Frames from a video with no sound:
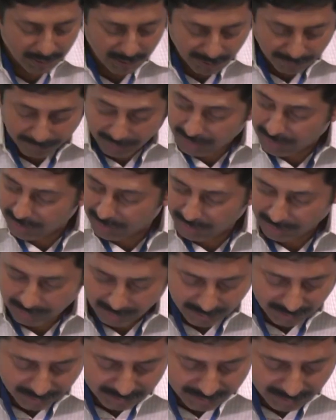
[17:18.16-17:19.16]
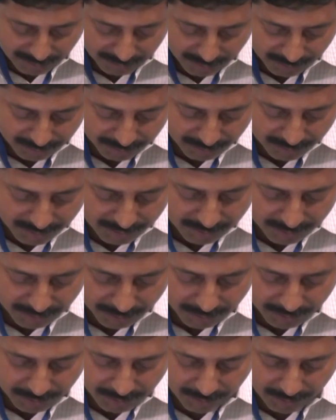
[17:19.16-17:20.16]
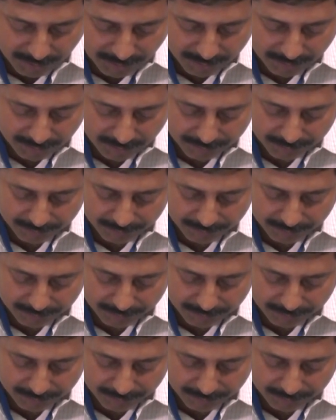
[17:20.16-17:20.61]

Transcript: let me try and clean some of this over here.